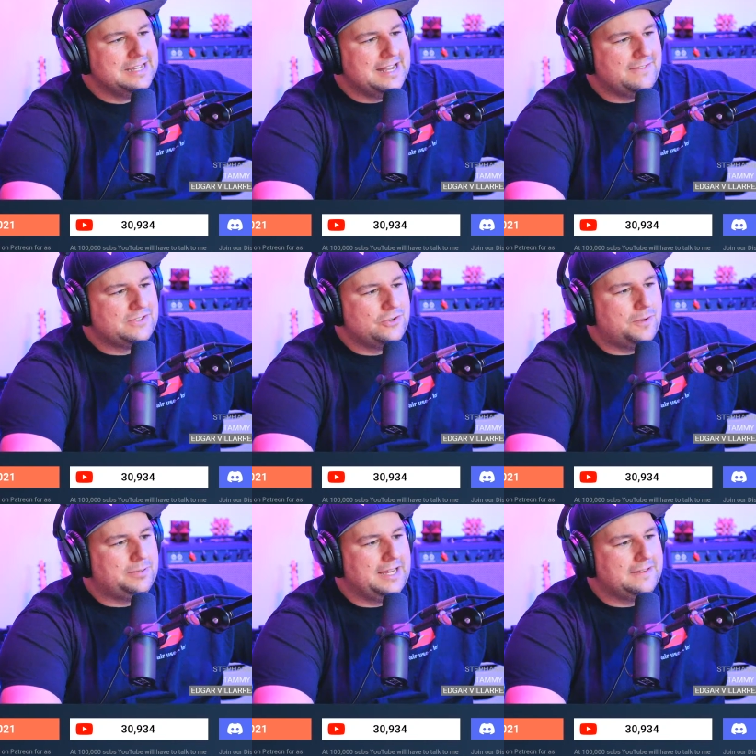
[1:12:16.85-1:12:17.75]
I've still not
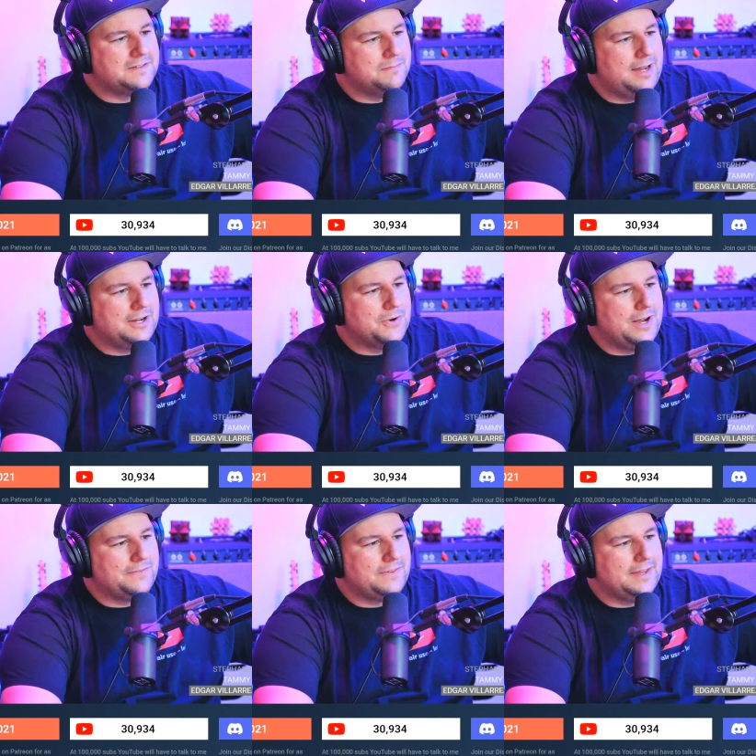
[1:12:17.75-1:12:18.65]
played this
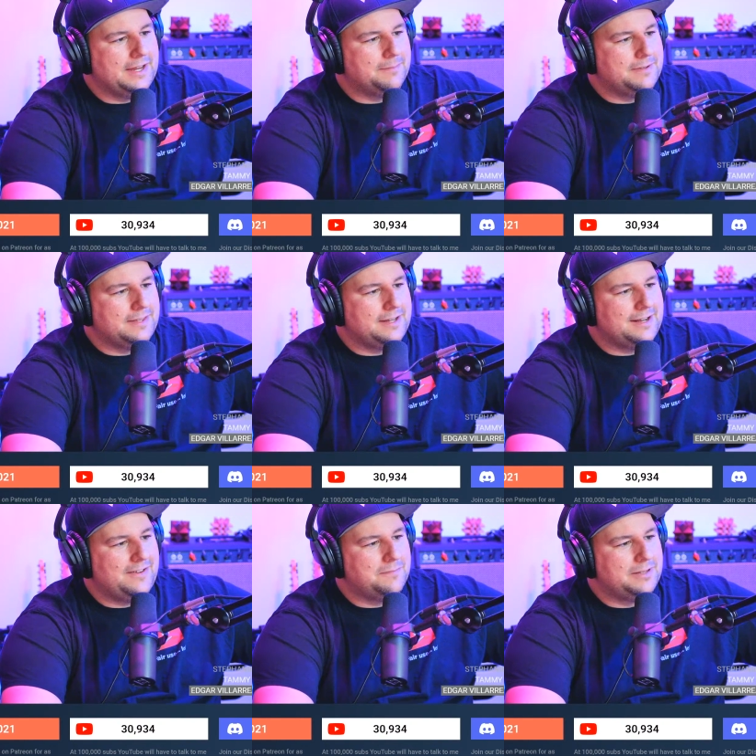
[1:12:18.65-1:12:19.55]
Minecraft thing, but then again, I
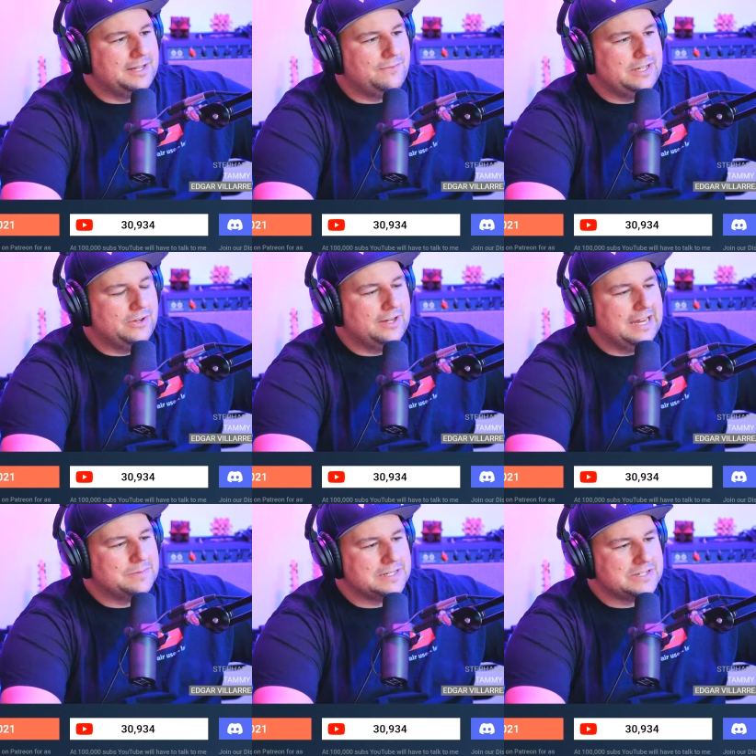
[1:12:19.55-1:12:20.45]
haven't played a video
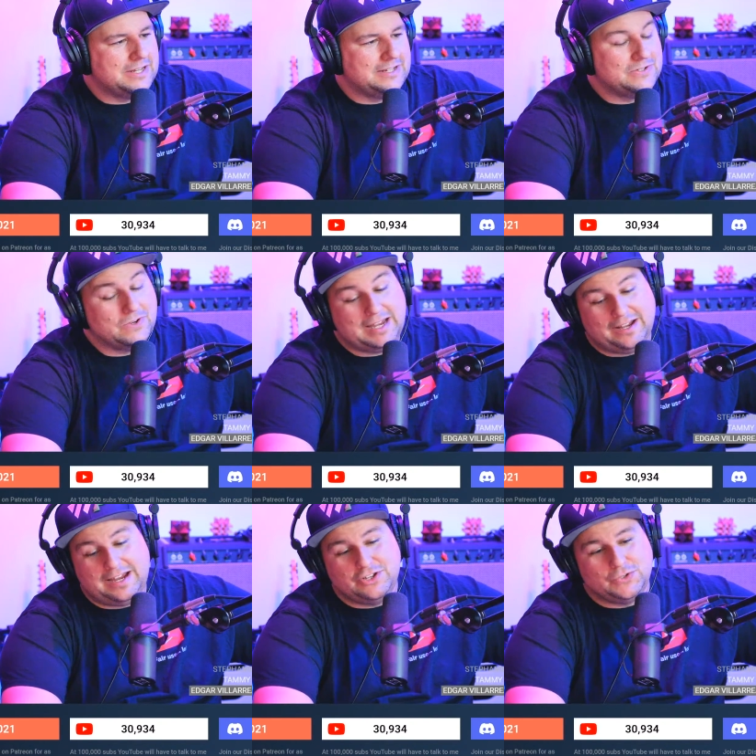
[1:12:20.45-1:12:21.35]
game since 92.
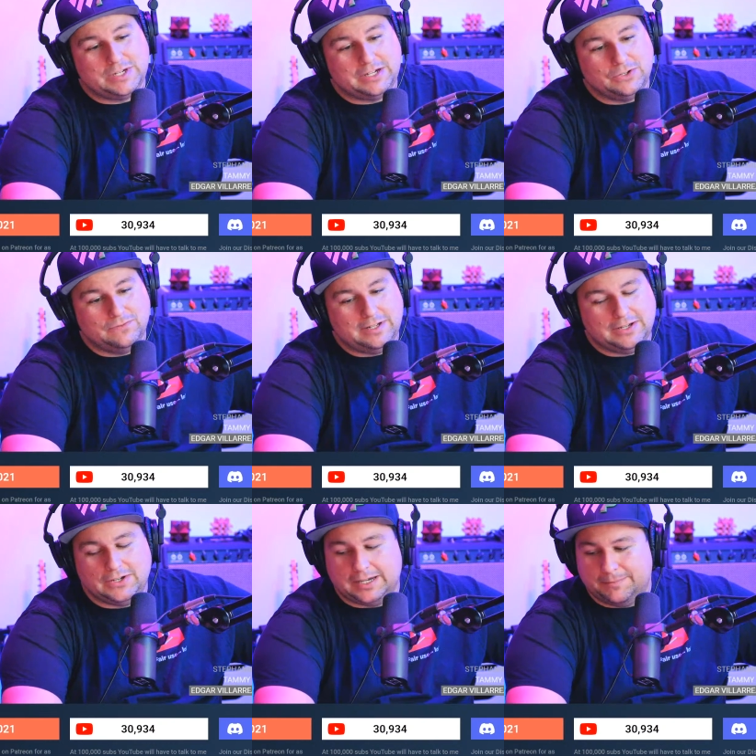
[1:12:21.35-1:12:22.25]
I enjoy a good
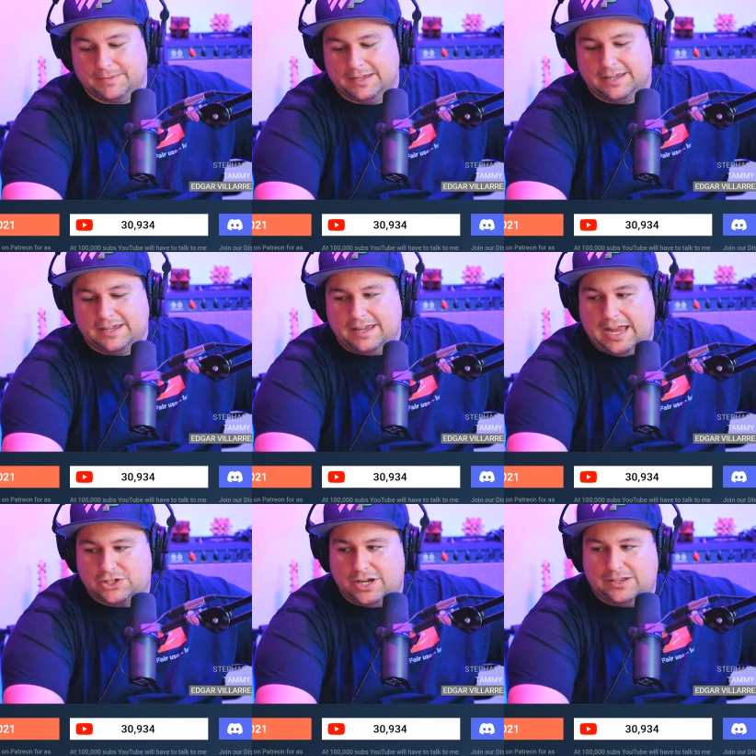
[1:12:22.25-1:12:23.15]
video game.
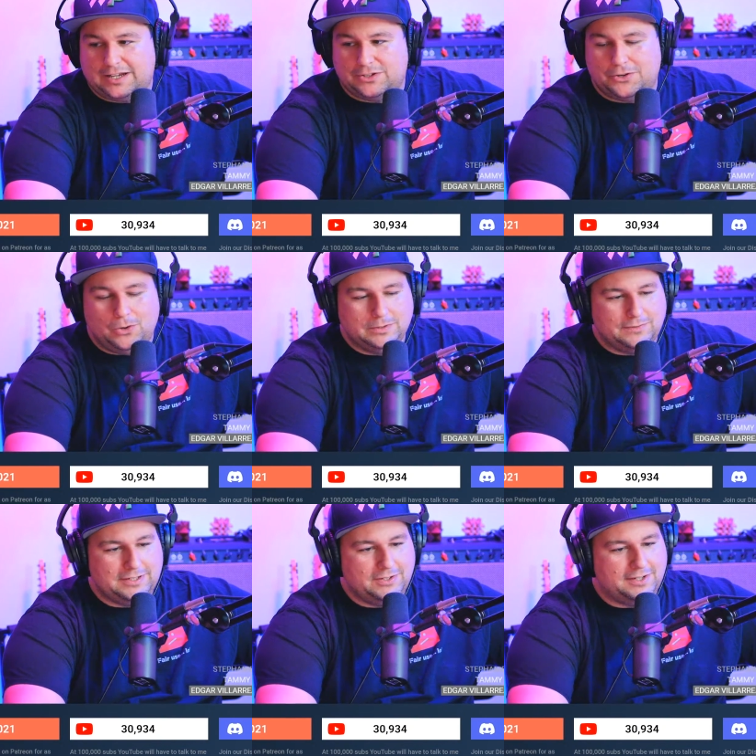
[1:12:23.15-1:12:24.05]
Actually, I like a lot of older
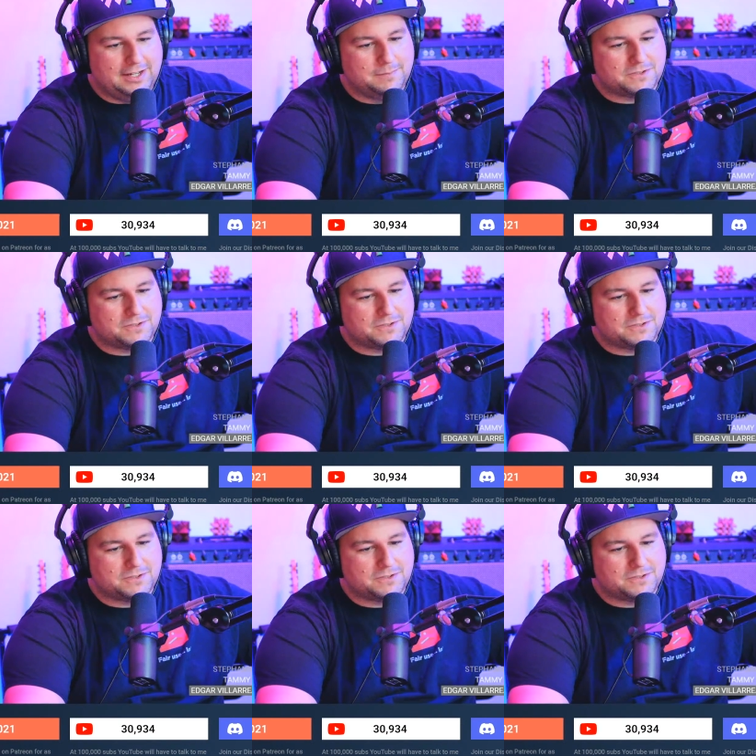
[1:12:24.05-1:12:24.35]
video games.